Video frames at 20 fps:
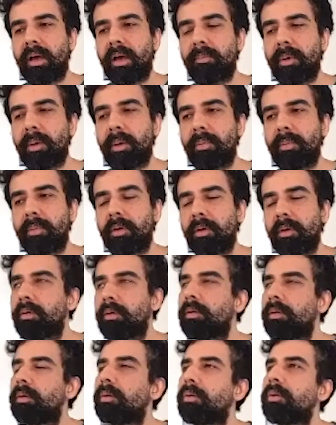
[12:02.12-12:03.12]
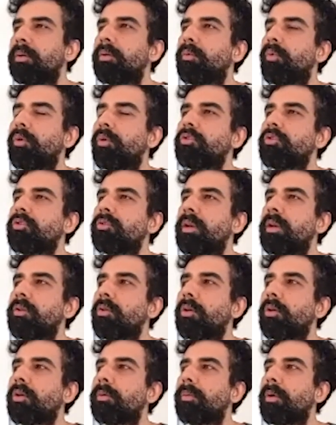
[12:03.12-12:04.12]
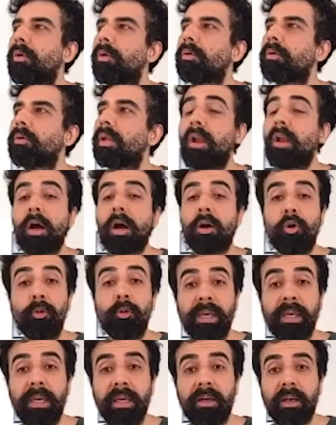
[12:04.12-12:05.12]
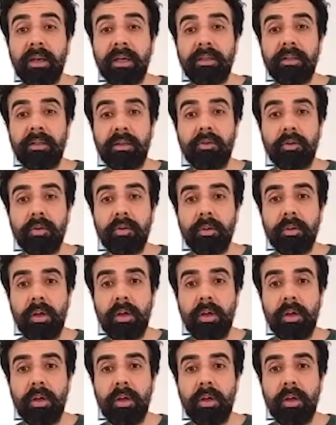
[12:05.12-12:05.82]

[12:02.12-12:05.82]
I remember, what should I talk about? Lakho Mein Ek, like, you know,